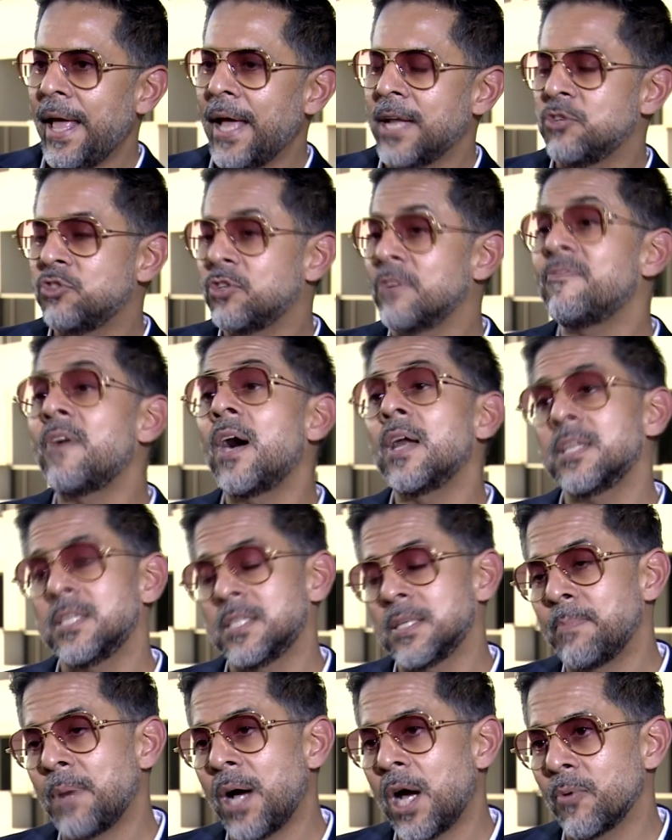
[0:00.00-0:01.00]
and Shefali
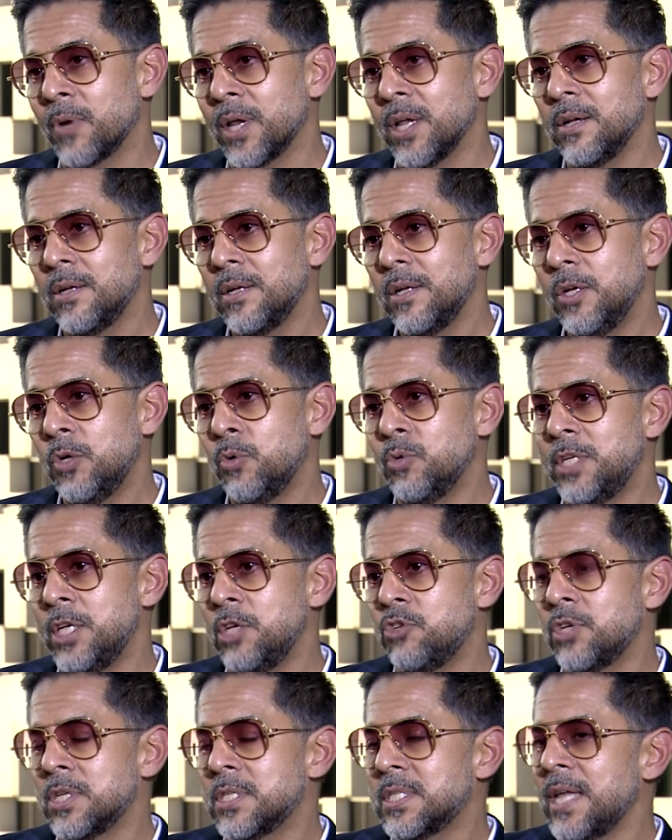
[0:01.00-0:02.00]
Tsabary, who
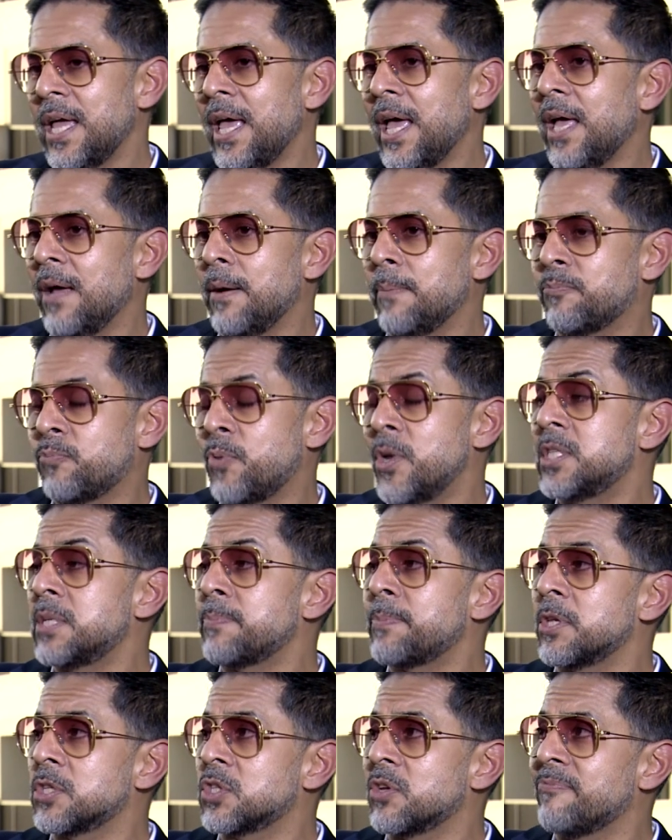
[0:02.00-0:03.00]
teaches
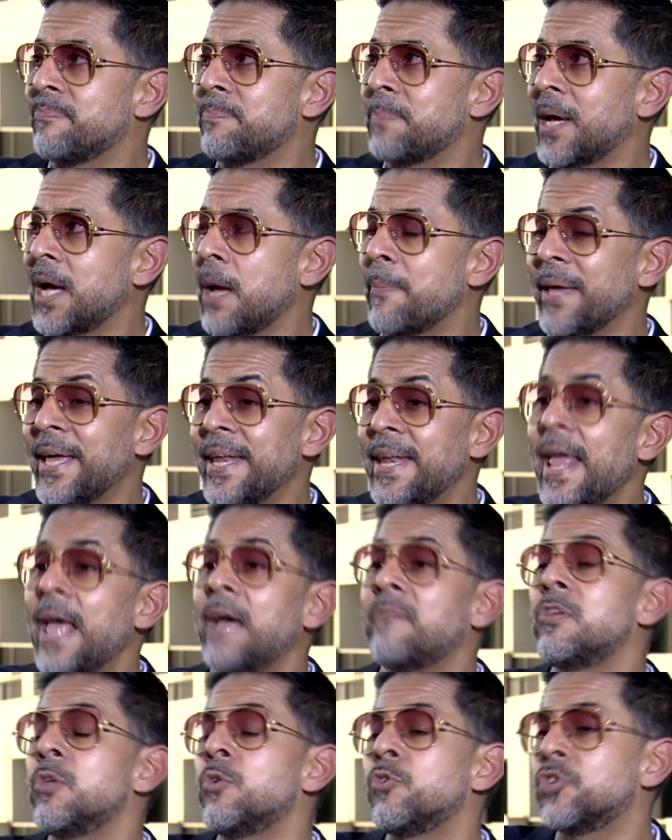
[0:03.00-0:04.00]
principles of becoming an
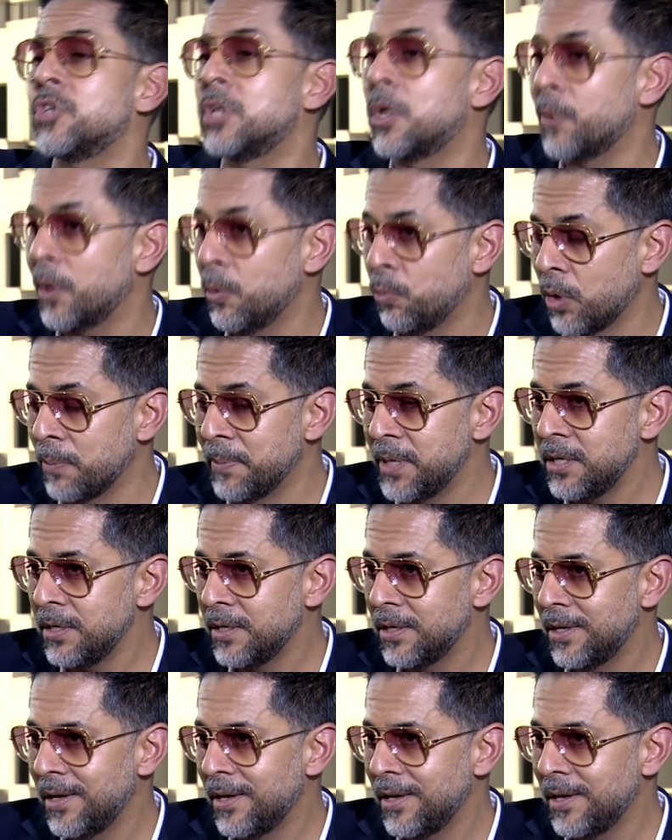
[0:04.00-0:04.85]
evolutionary woman,